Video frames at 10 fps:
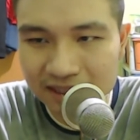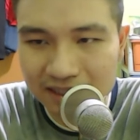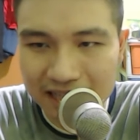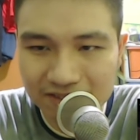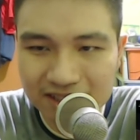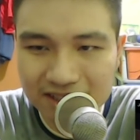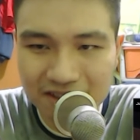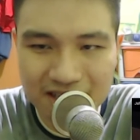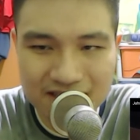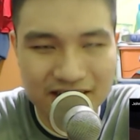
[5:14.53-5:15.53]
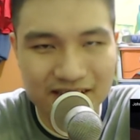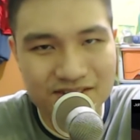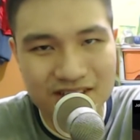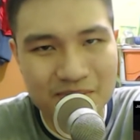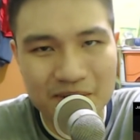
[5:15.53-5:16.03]
I don't think Donnie's character
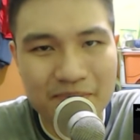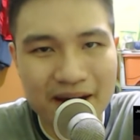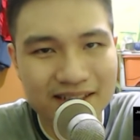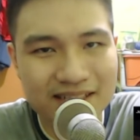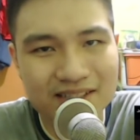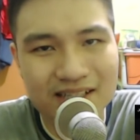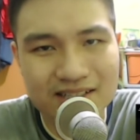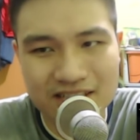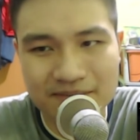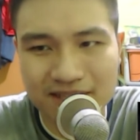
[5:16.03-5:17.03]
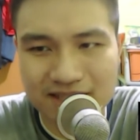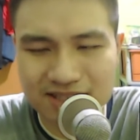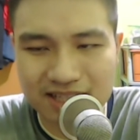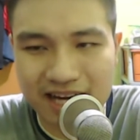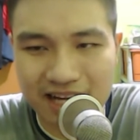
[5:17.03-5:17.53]
is gonna be bad the entire time. I think it's
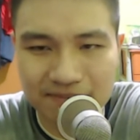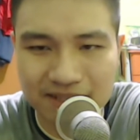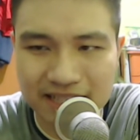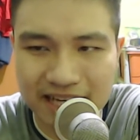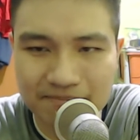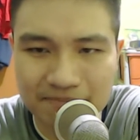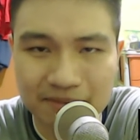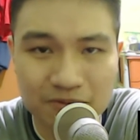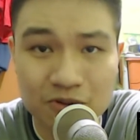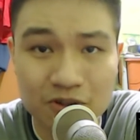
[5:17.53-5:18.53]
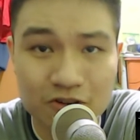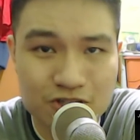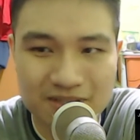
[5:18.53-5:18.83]
gonna help in the end, but who knows?